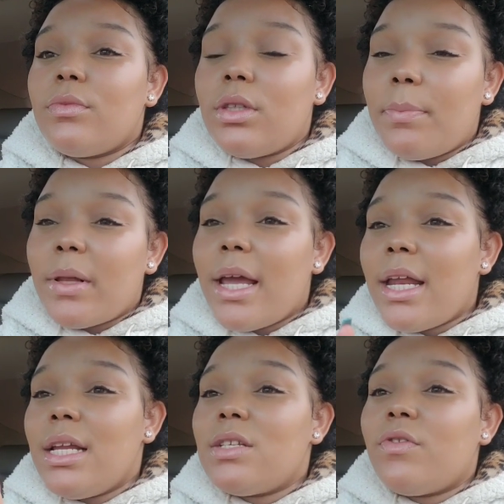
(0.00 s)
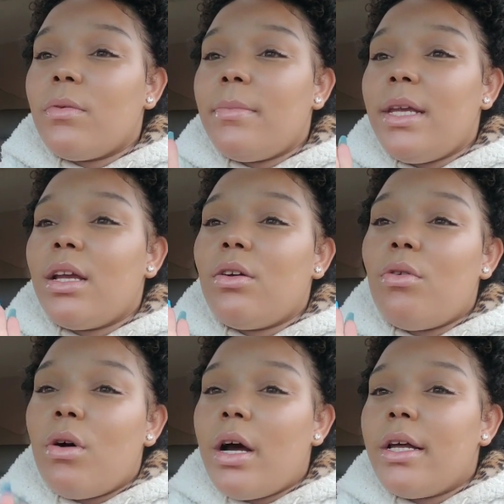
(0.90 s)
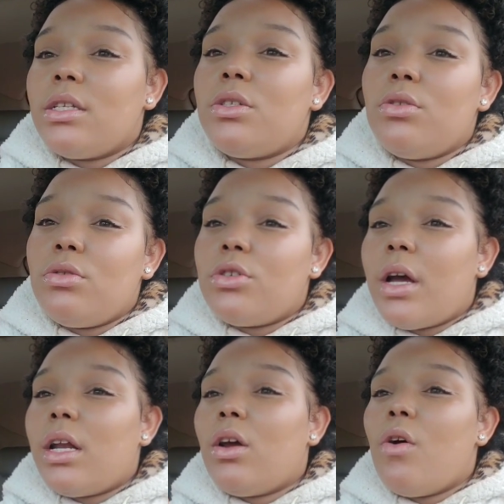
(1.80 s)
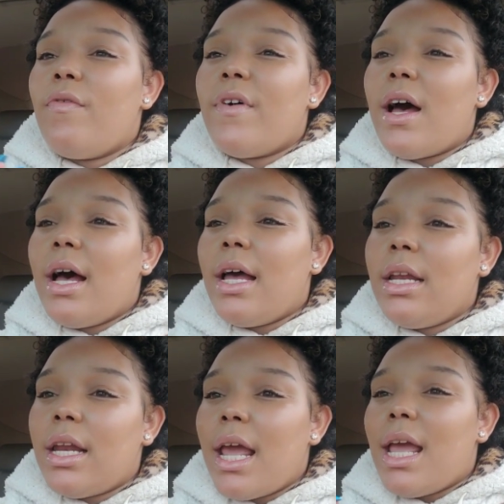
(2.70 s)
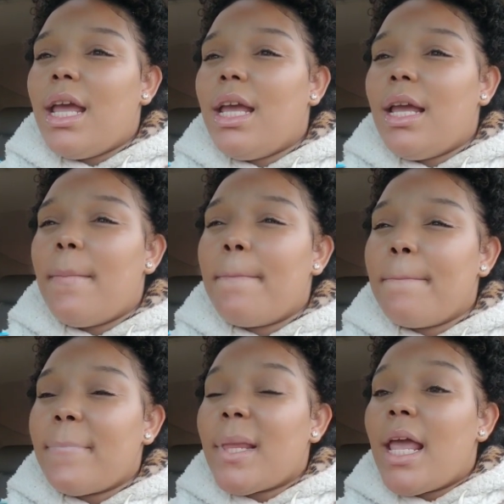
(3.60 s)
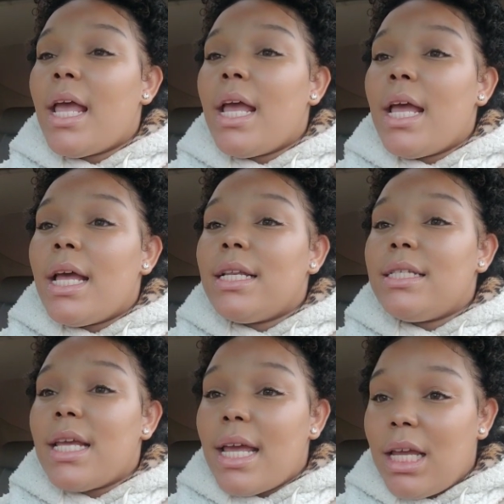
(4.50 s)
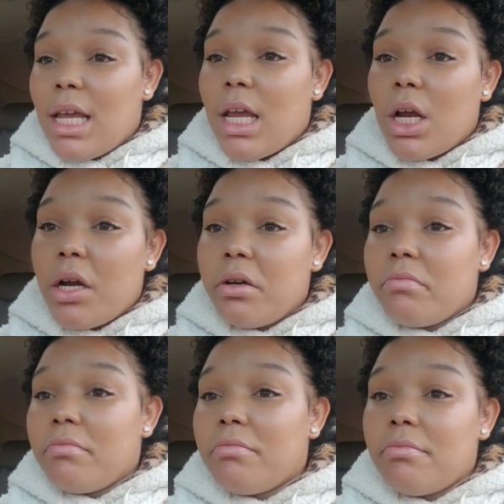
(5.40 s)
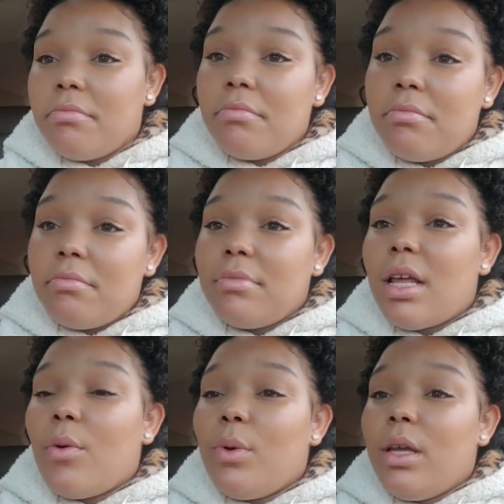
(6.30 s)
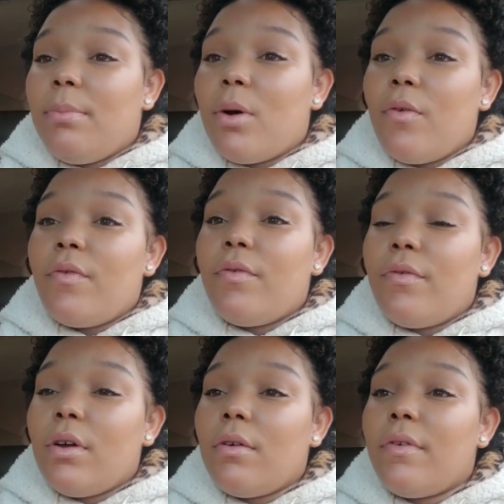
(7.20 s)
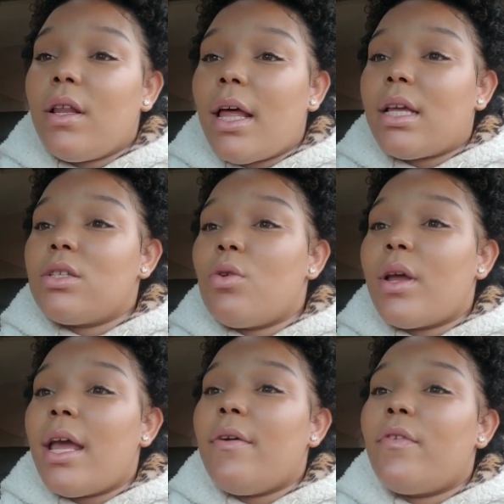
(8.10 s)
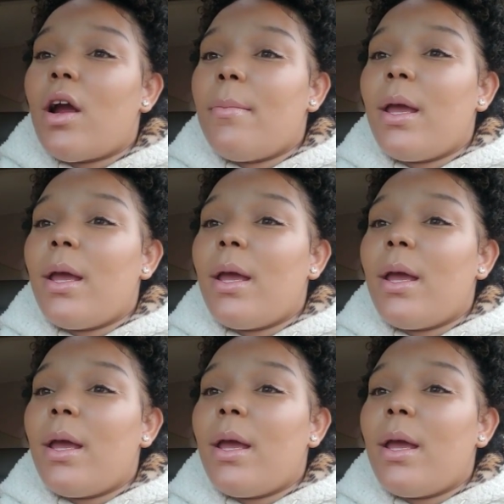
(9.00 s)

the plan is for me and Quan to try to go find a daycare that we both feel like it's okay for our